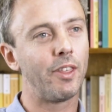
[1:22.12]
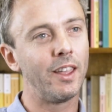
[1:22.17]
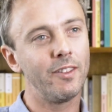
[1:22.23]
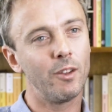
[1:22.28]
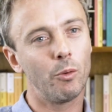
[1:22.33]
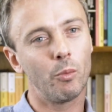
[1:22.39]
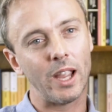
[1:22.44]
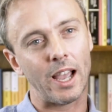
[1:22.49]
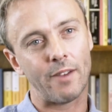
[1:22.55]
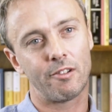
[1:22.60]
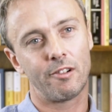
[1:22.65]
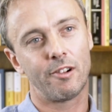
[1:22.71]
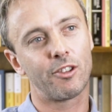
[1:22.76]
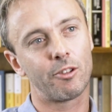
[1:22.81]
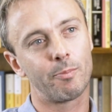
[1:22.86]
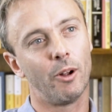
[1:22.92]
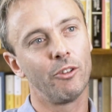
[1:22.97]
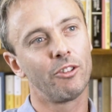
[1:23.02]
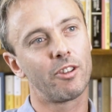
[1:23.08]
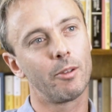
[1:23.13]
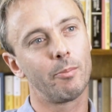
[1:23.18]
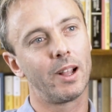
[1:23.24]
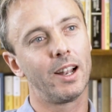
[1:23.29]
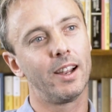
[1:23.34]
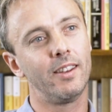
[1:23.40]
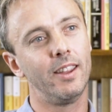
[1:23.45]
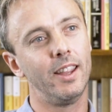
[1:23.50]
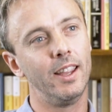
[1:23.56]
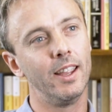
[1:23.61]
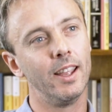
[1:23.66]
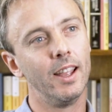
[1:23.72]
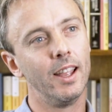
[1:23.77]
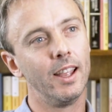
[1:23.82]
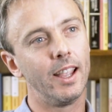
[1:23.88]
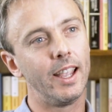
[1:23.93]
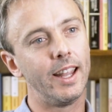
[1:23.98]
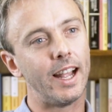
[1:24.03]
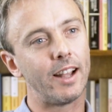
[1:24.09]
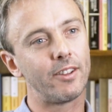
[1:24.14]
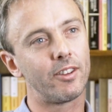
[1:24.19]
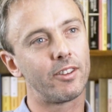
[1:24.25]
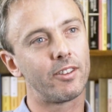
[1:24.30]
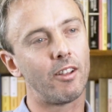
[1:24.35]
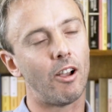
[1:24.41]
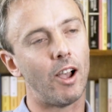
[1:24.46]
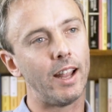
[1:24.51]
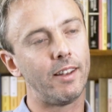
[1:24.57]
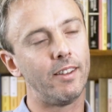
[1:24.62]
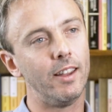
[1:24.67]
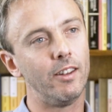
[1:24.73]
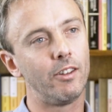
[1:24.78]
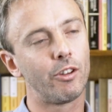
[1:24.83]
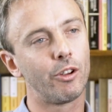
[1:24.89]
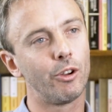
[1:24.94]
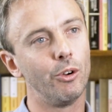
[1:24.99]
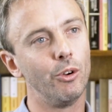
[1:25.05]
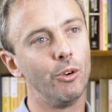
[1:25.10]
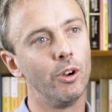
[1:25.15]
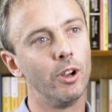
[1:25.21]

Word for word: think that we have a responsibility in our society to